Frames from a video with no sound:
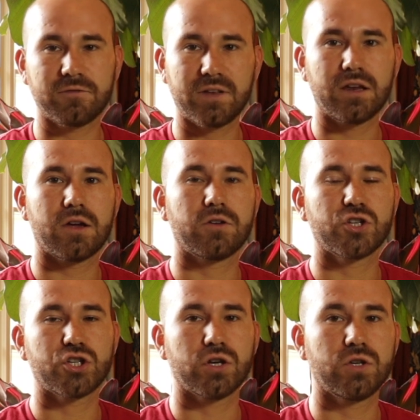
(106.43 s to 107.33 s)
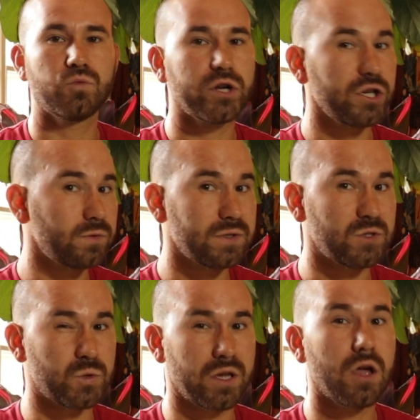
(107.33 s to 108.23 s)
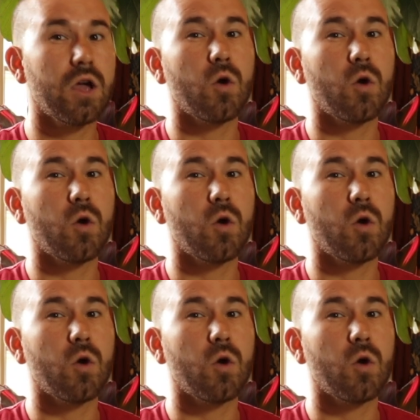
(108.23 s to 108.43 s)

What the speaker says: video to show you what you should be doing